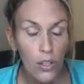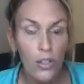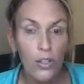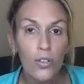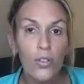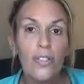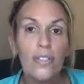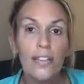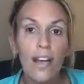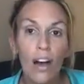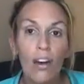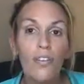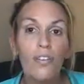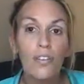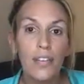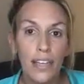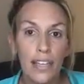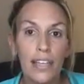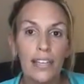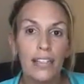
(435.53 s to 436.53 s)
Your
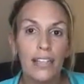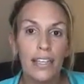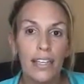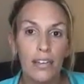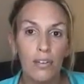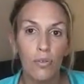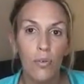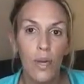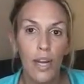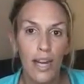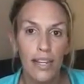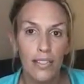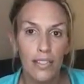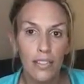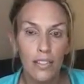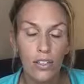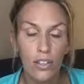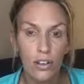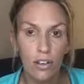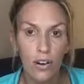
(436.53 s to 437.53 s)
self-healing, what I
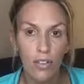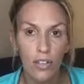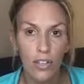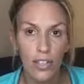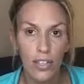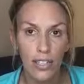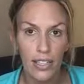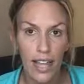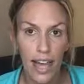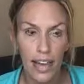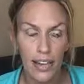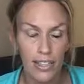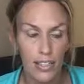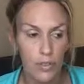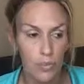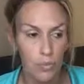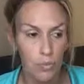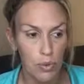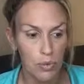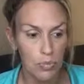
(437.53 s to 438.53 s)
didn't go over in
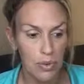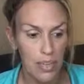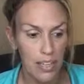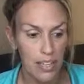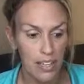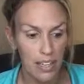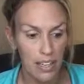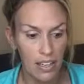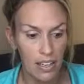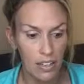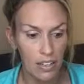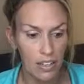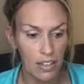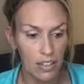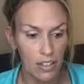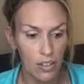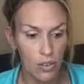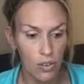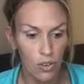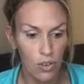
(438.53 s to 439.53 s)
class, would be
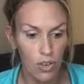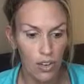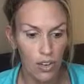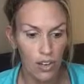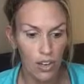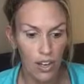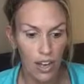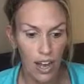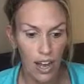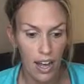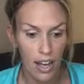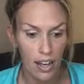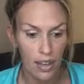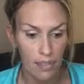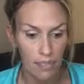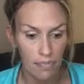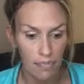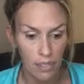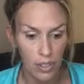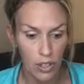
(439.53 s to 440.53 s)
your,
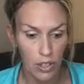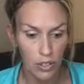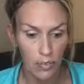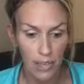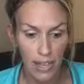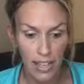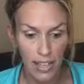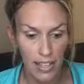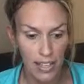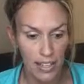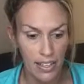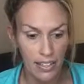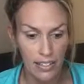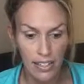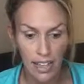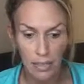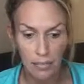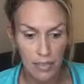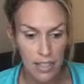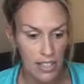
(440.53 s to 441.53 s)
you can make
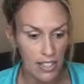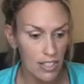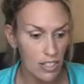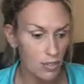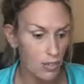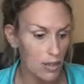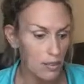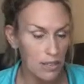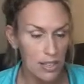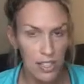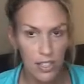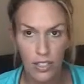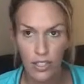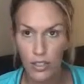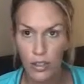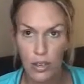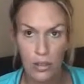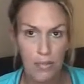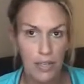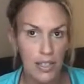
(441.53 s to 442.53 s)
it 10 minutes, 20 minutes,
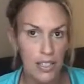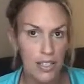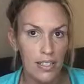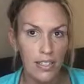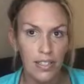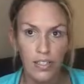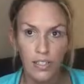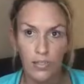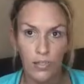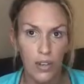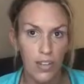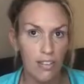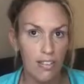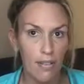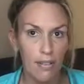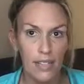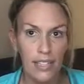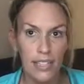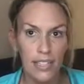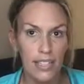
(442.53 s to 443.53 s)
30 minutes,
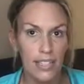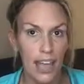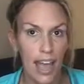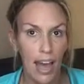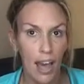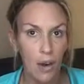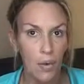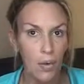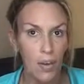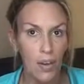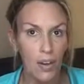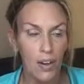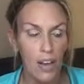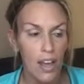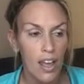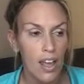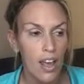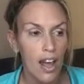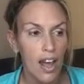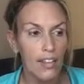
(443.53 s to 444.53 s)
45 minutes, an hour
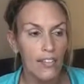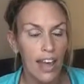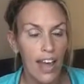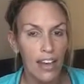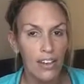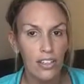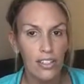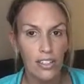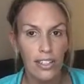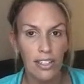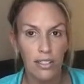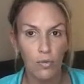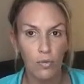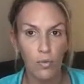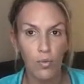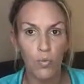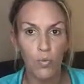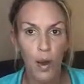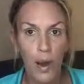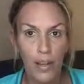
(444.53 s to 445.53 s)
of actually
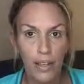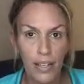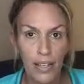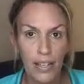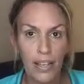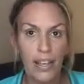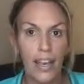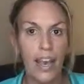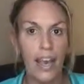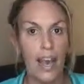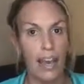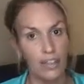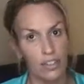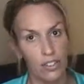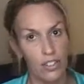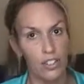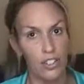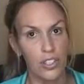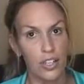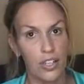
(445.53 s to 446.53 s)
running
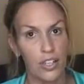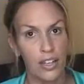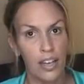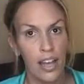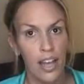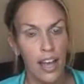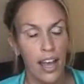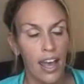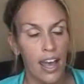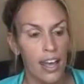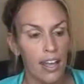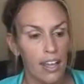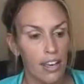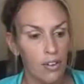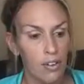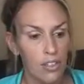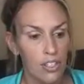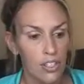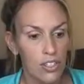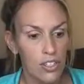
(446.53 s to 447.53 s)
energy. And
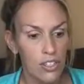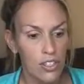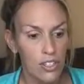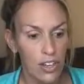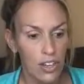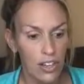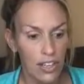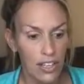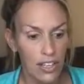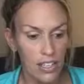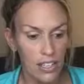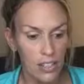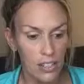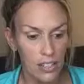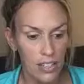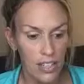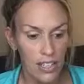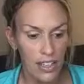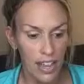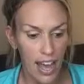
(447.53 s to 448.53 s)
I want you to start getting
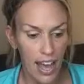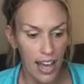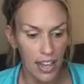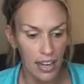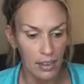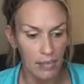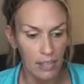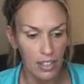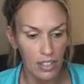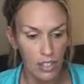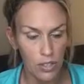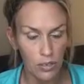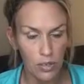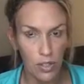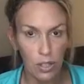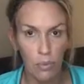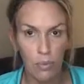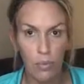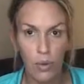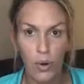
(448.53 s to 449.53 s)
used to that. I mean, just
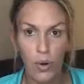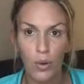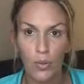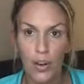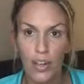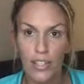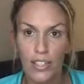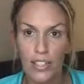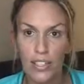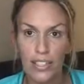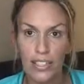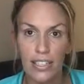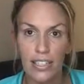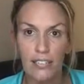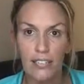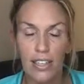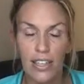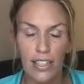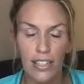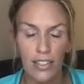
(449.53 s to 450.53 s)
when you're bored watching
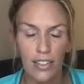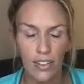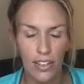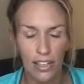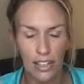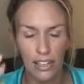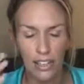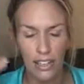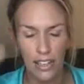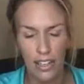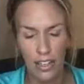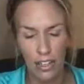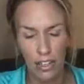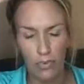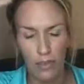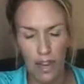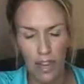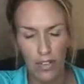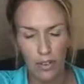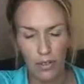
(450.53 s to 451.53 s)
TV, you can, in
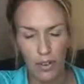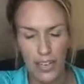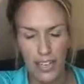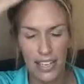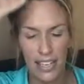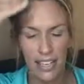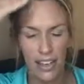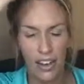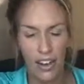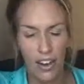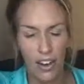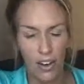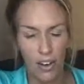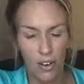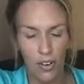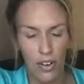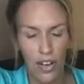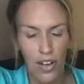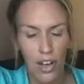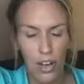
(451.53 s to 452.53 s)
your mind, Reiki
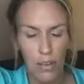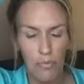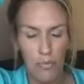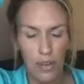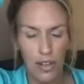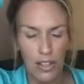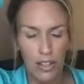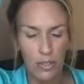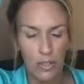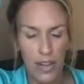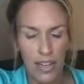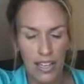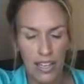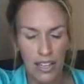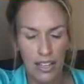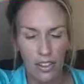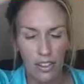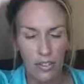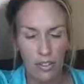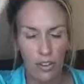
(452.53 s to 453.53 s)
go, bring the
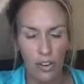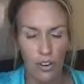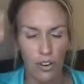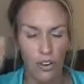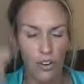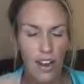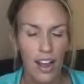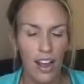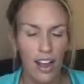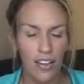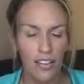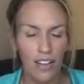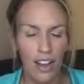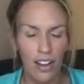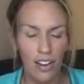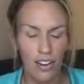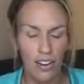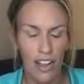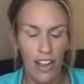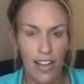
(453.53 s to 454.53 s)
Reiki in through your crown,
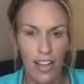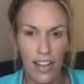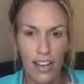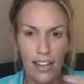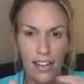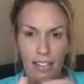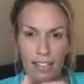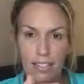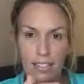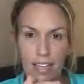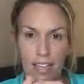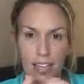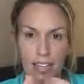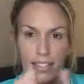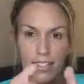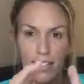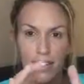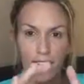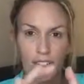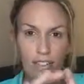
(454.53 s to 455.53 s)
out your hands. Like I
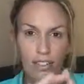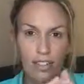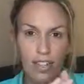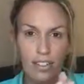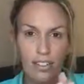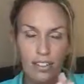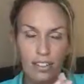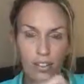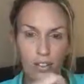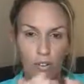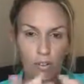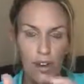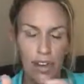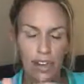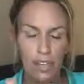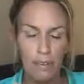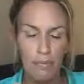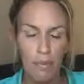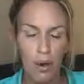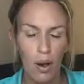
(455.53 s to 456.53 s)
said, do like the little
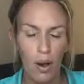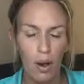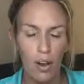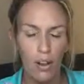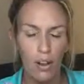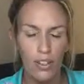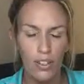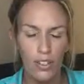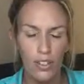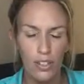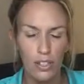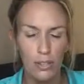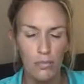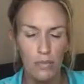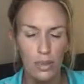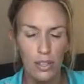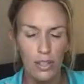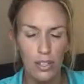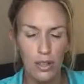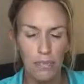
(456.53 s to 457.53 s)
Reiki ball, start to
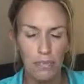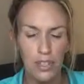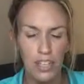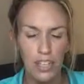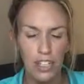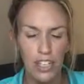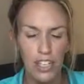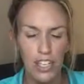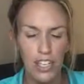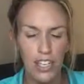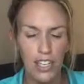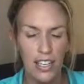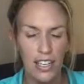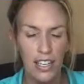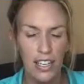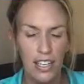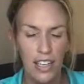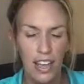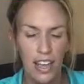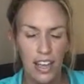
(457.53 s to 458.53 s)
build up the
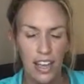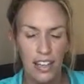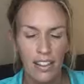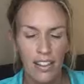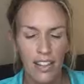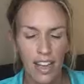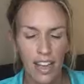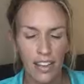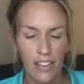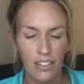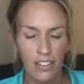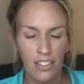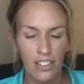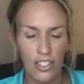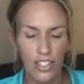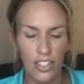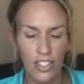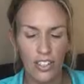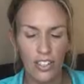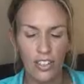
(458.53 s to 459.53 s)
chi, the
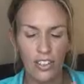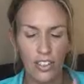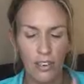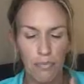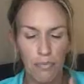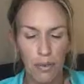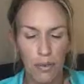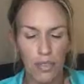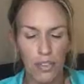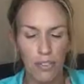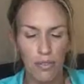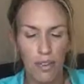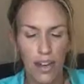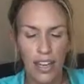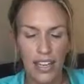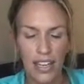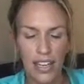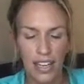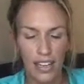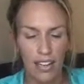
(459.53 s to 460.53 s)
energy. You can put the
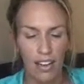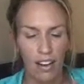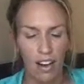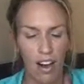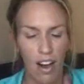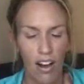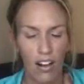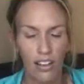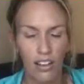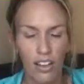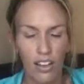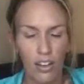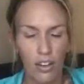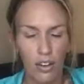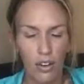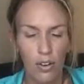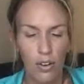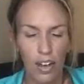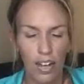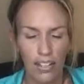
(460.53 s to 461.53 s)
Reiki on
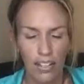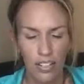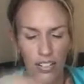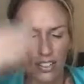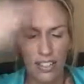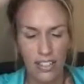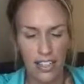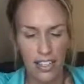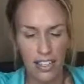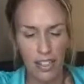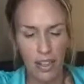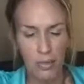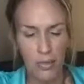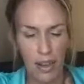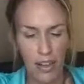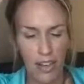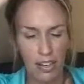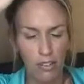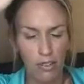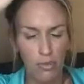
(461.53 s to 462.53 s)
you and just in your
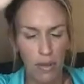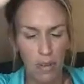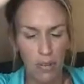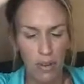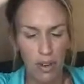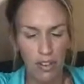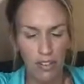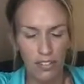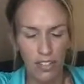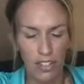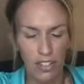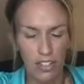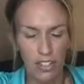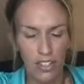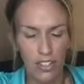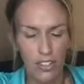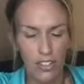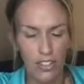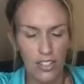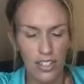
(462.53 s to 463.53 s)
mind, remember, if
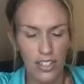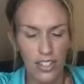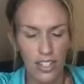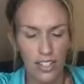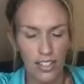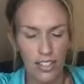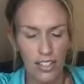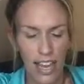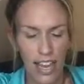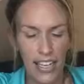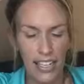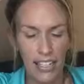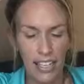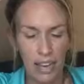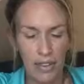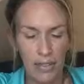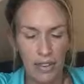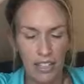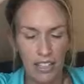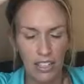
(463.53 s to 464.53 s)
it's you're seeing light
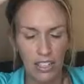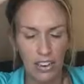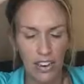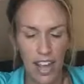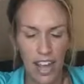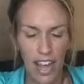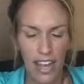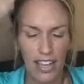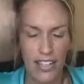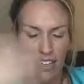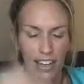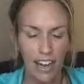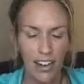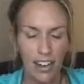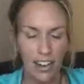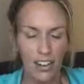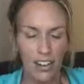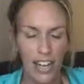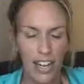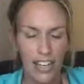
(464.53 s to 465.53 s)
coming in your head and
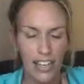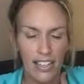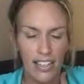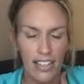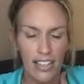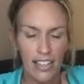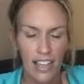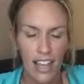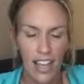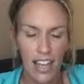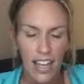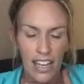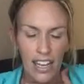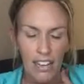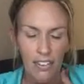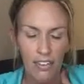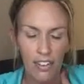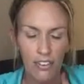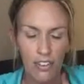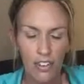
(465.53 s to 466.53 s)
out your hands,
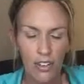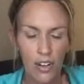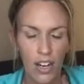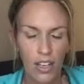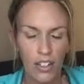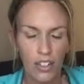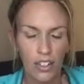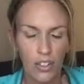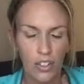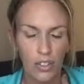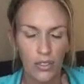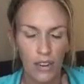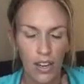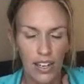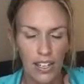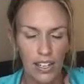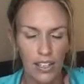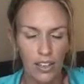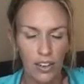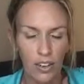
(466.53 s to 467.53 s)
even if you're not attuned to
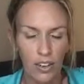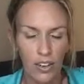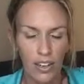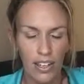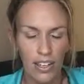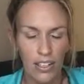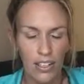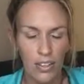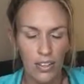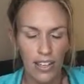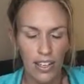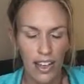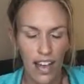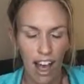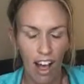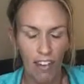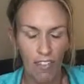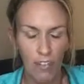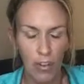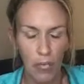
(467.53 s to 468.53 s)
Reiki, you're going into an
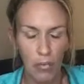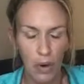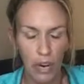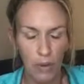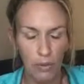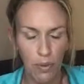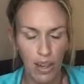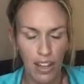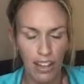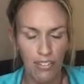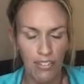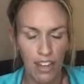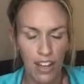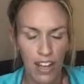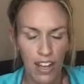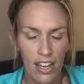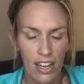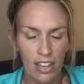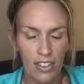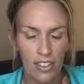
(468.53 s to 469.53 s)
alpha brainwave.
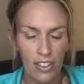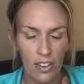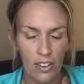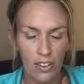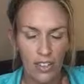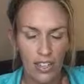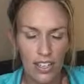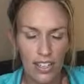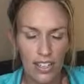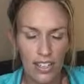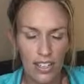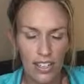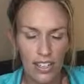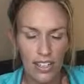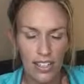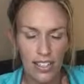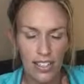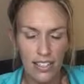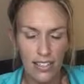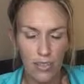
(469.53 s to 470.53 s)
So this
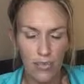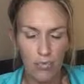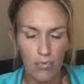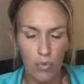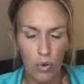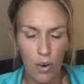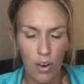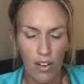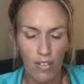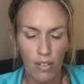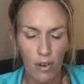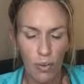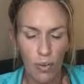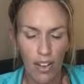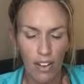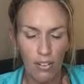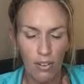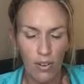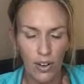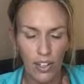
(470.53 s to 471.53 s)
is more of a
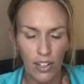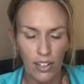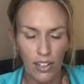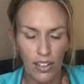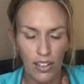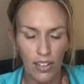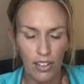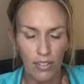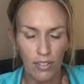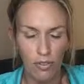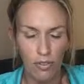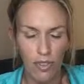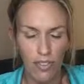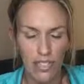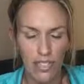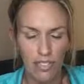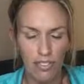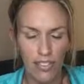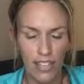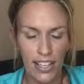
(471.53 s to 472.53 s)
wave where you can
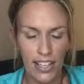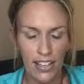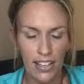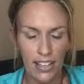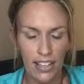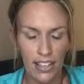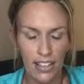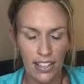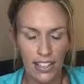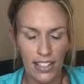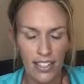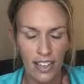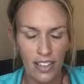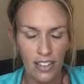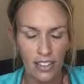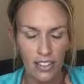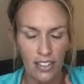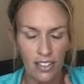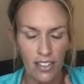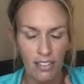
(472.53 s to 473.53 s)
receive healing on a
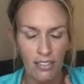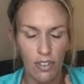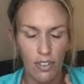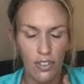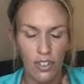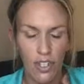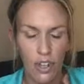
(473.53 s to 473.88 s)
cellular level.